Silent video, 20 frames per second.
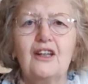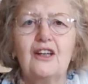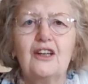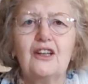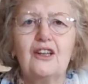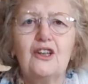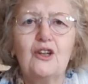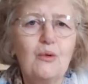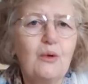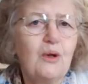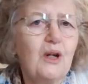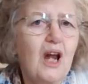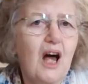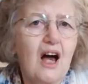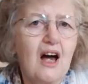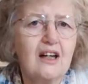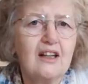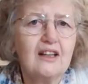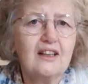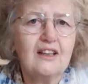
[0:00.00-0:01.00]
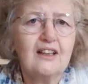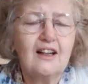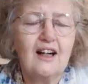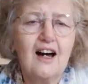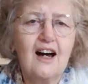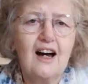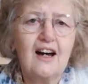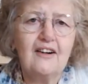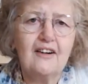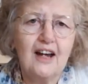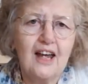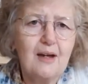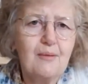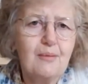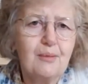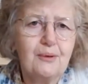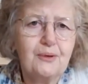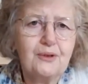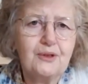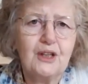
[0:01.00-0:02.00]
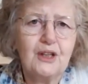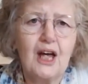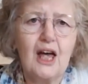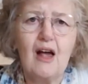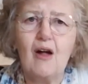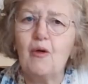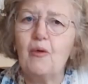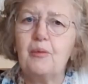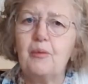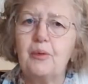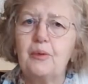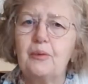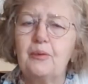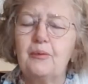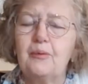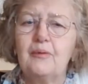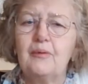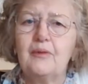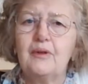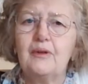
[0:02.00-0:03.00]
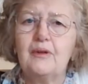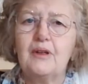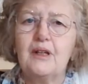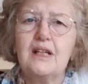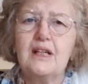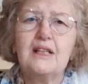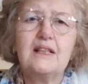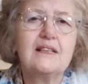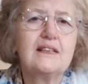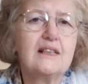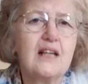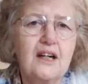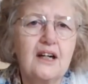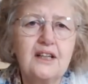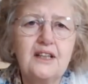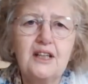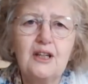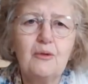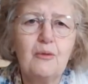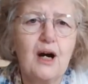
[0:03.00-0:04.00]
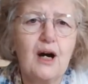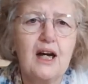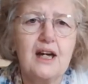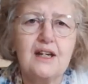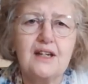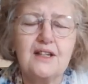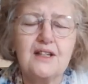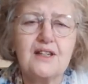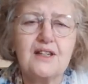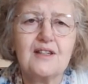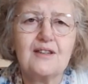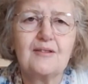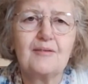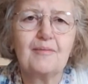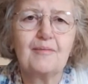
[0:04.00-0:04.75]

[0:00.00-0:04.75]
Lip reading: you and I are able to help in tiny ways